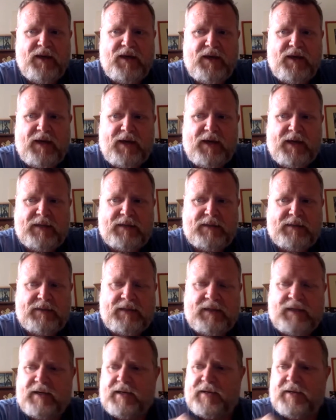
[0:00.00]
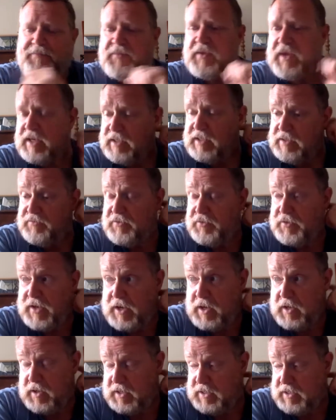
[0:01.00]
And I lived
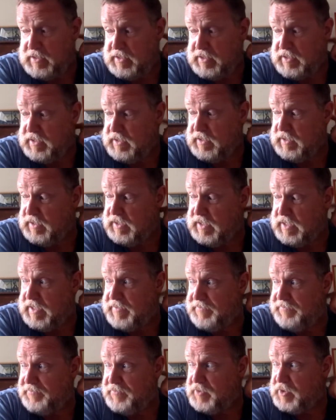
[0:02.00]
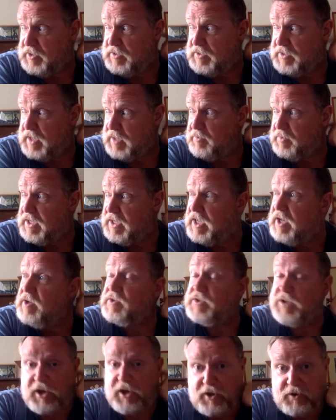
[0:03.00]
there until just a couple of
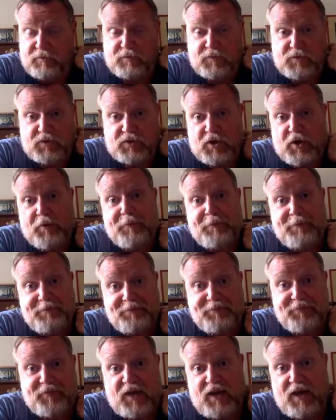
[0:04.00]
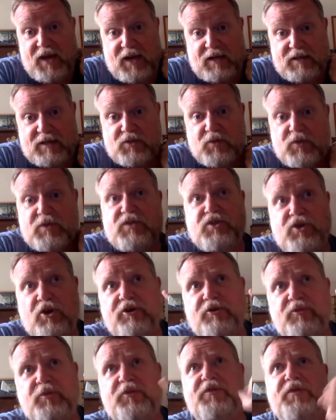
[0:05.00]
years ago. So yeah, so it
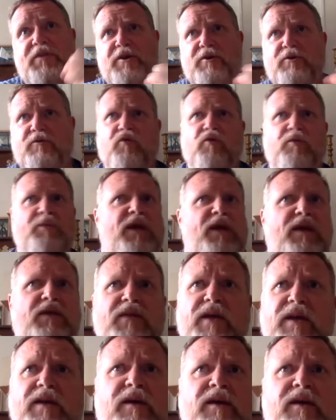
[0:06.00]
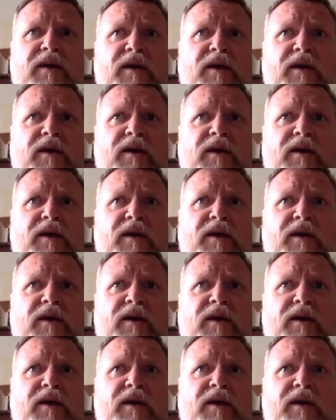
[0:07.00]
started with theater for me, and then